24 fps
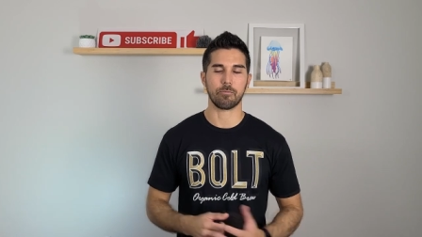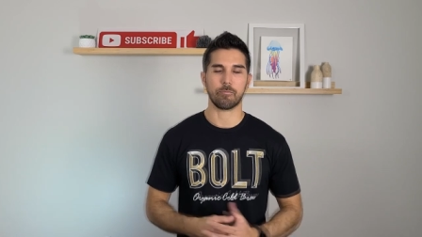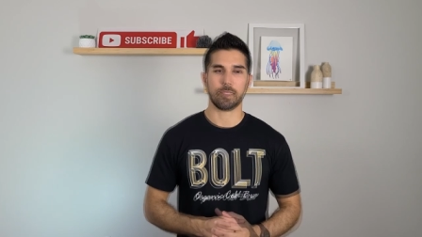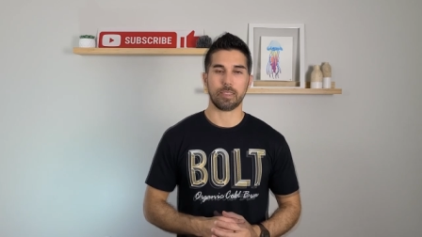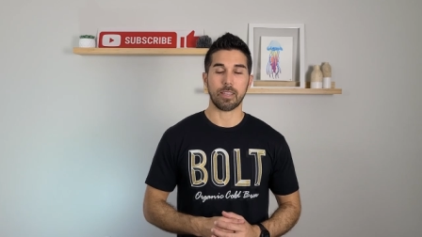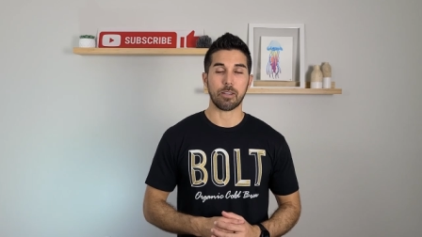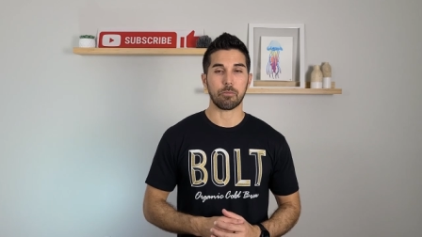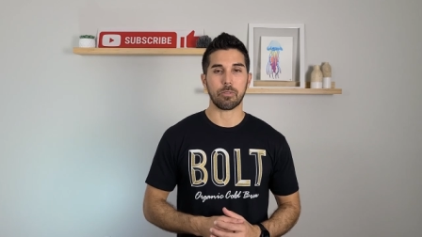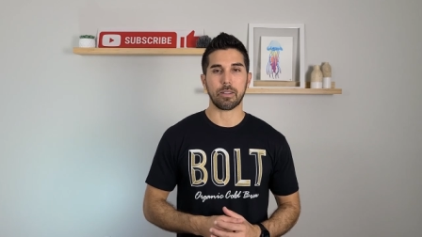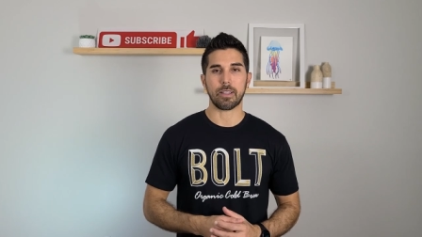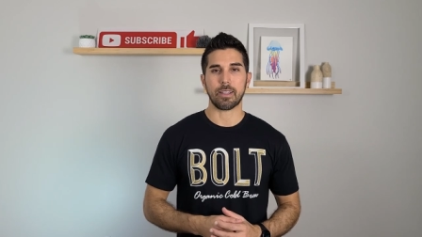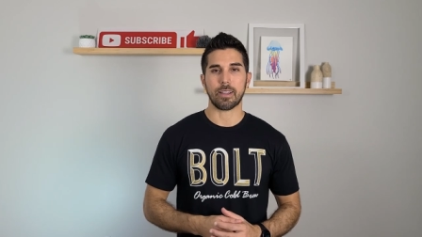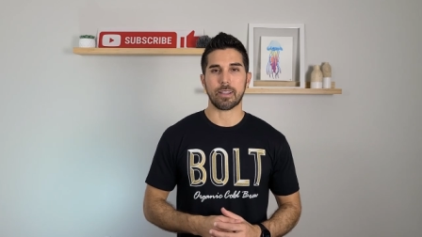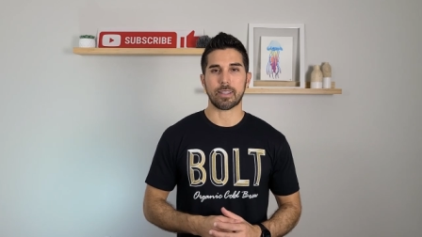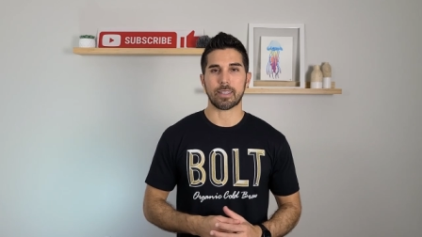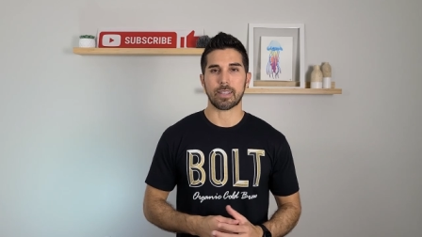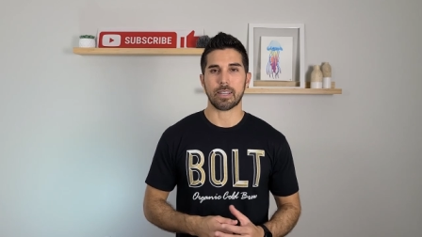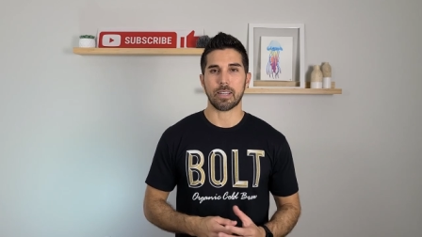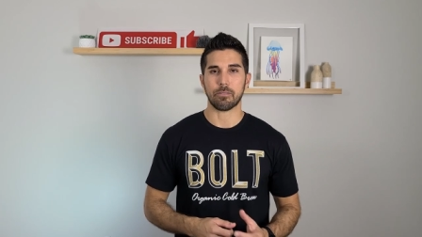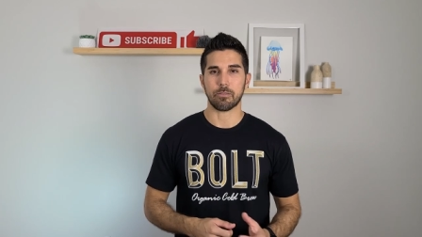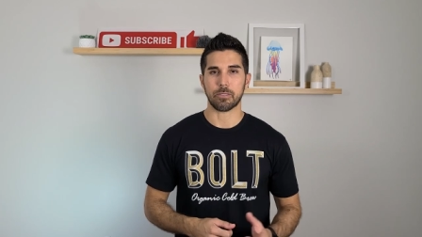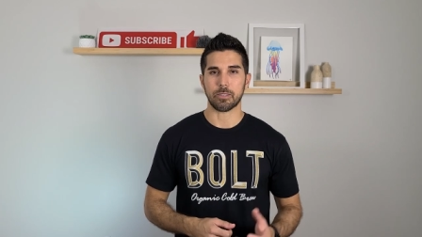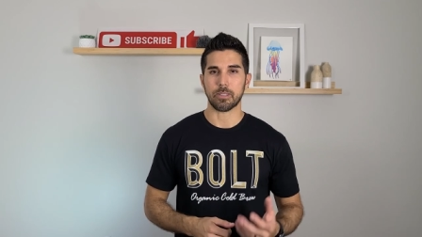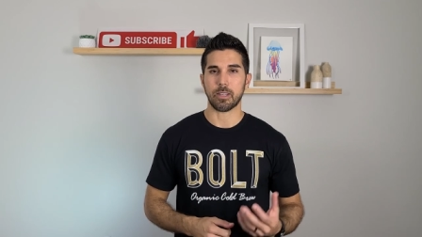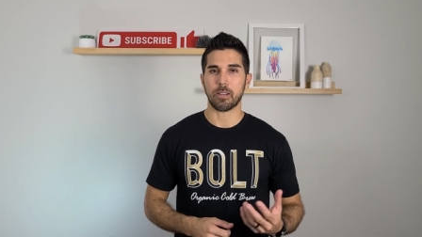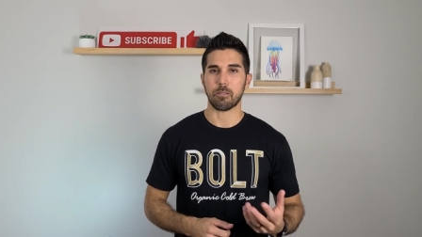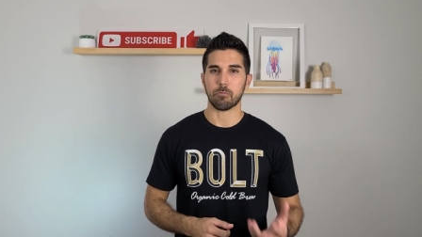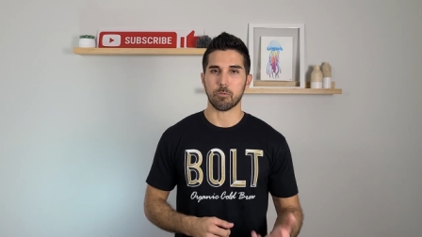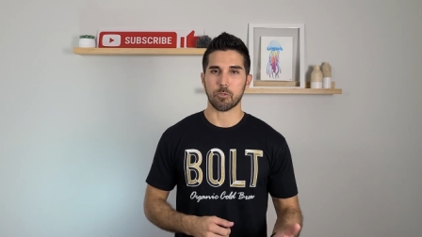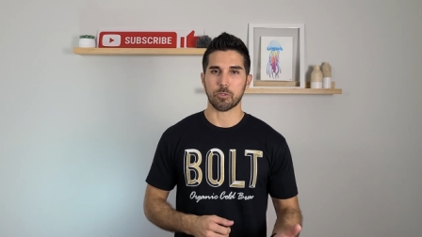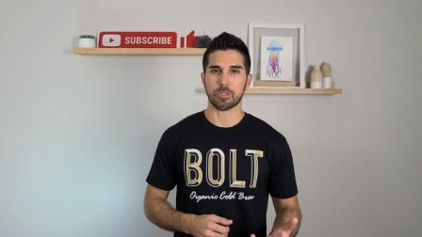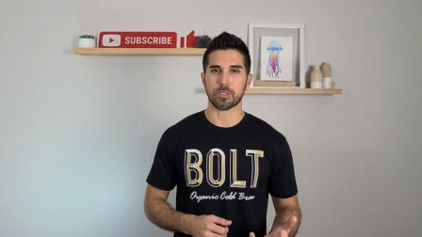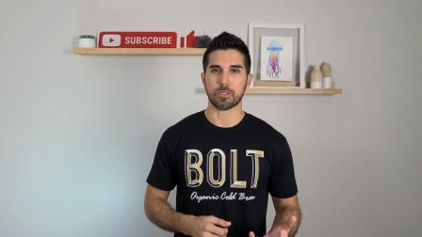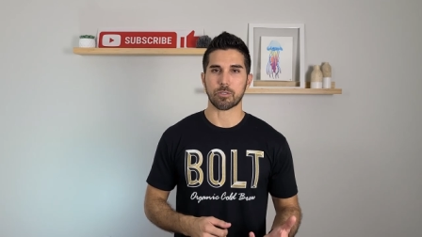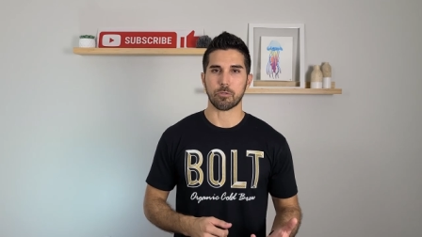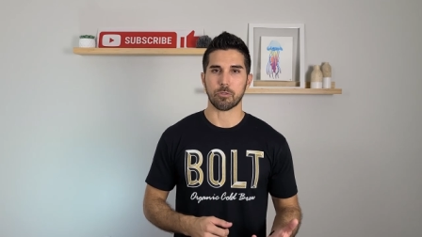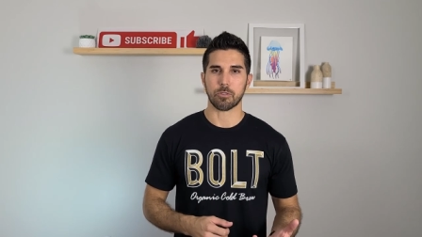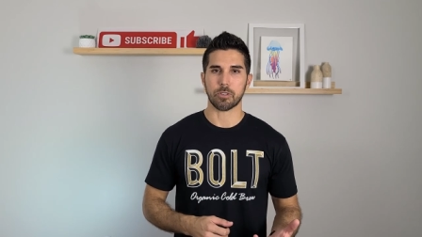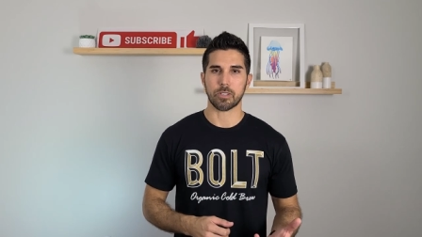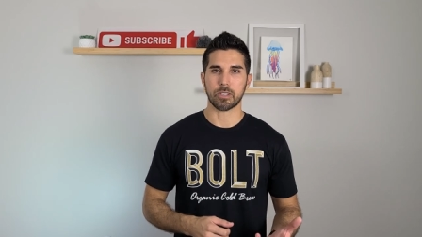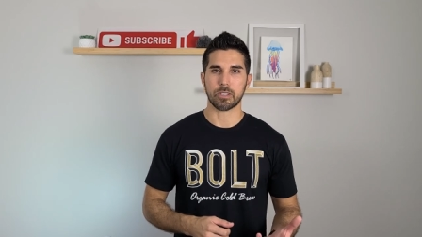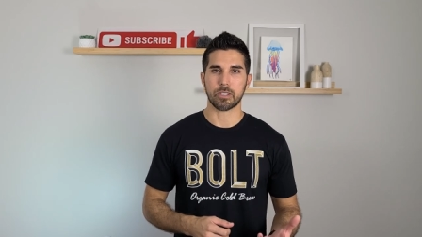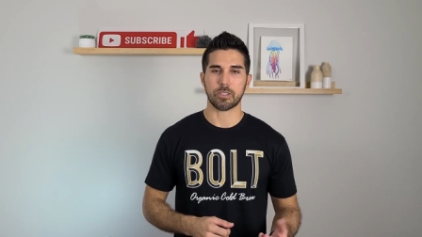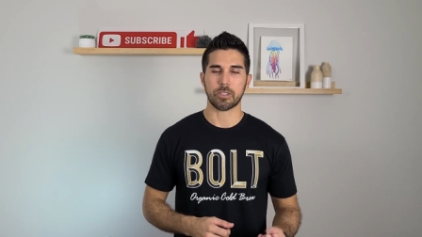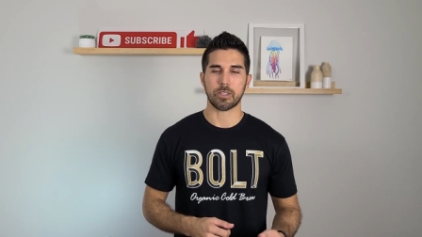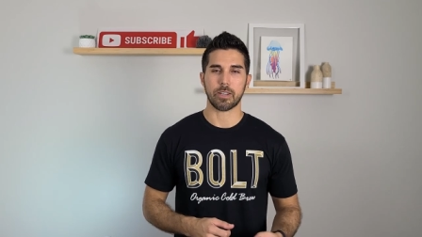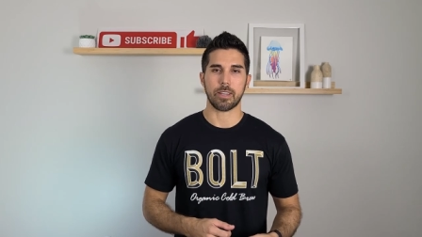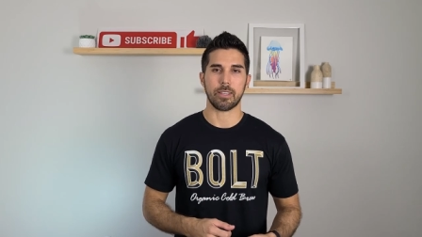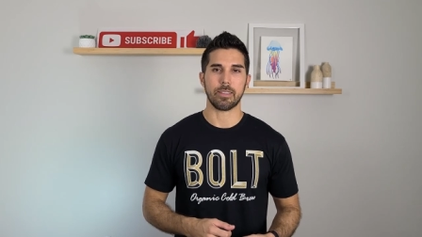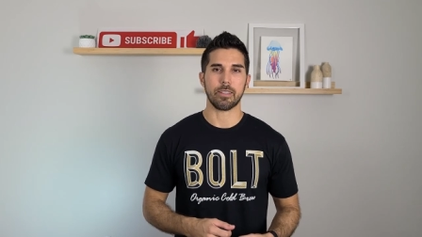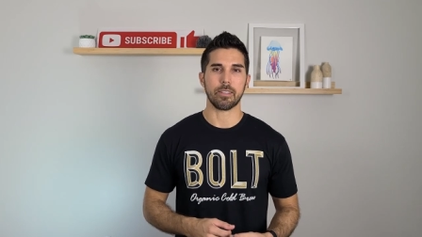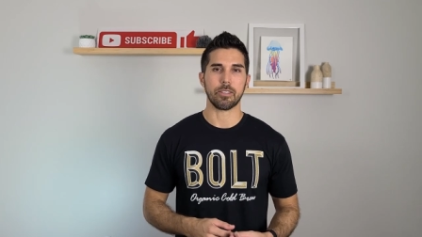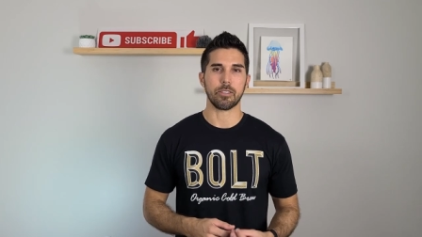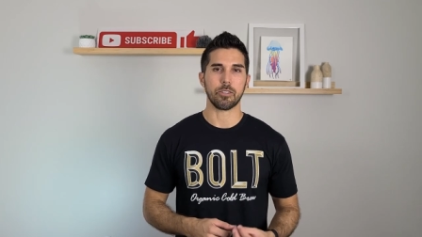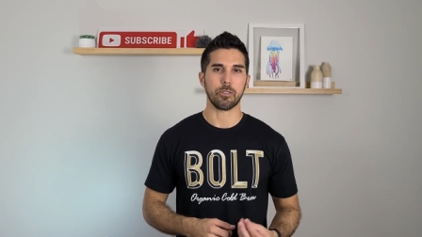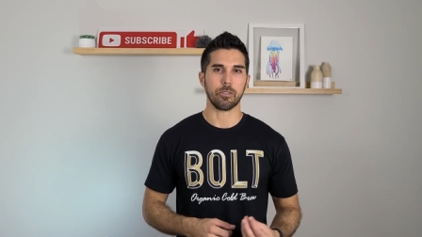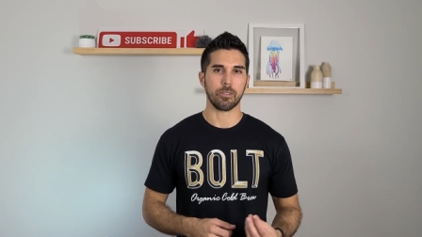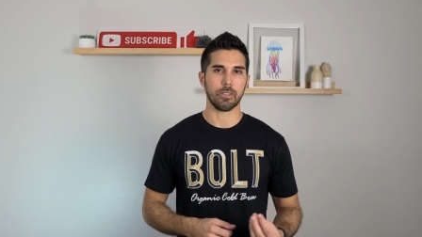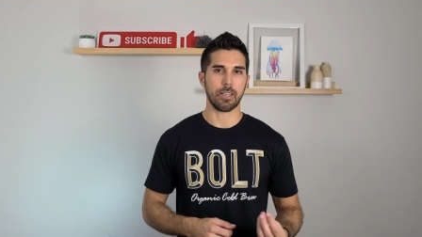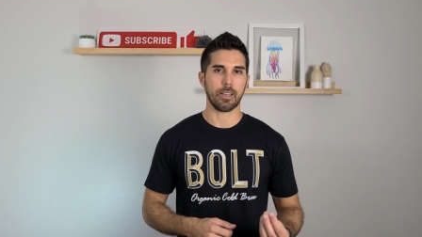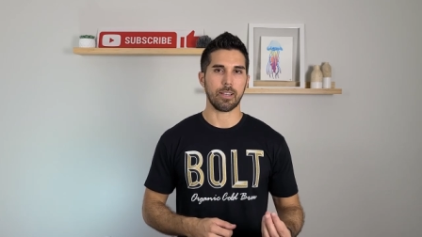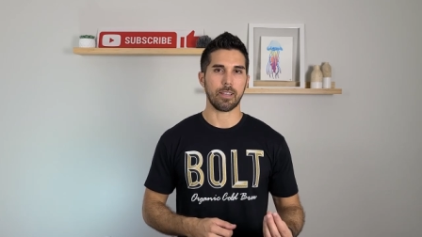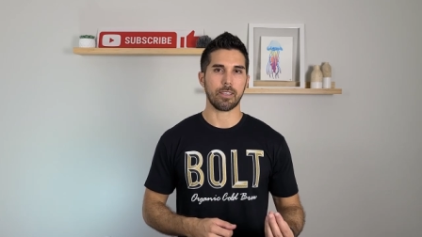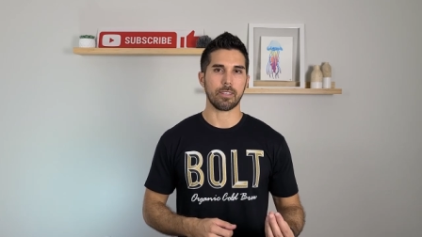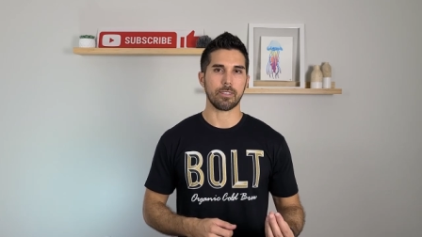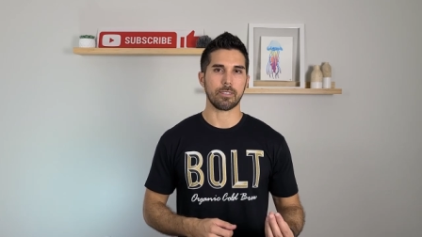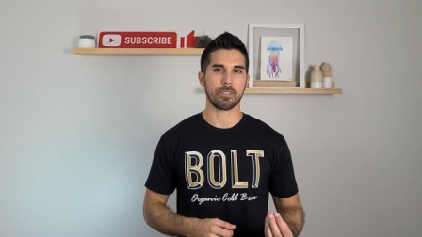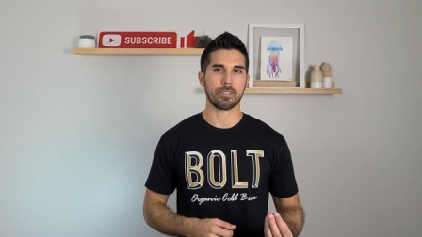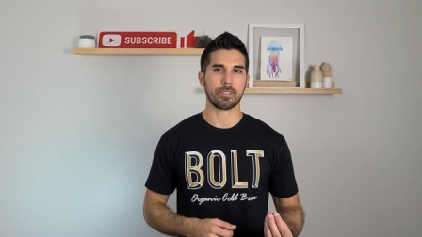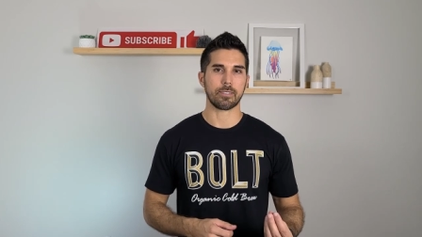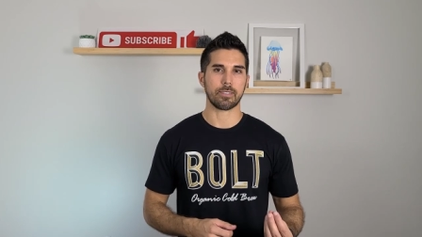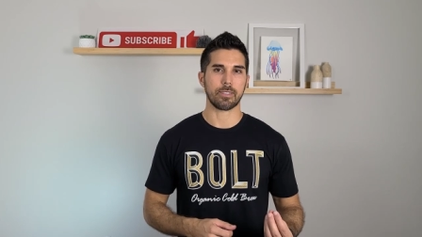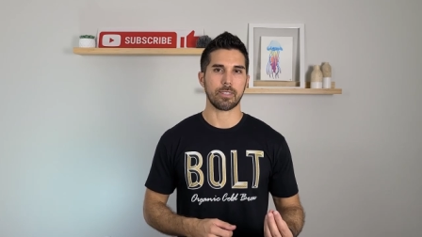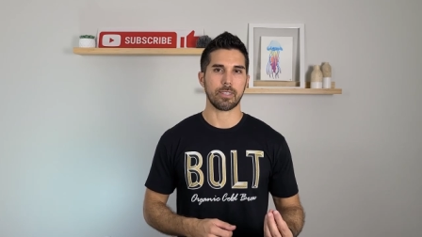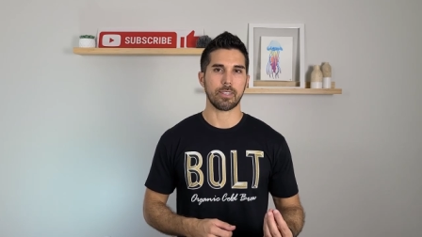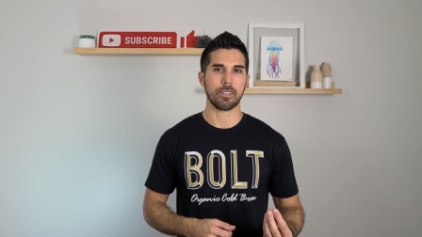That way I can have a lot more storage and then utilize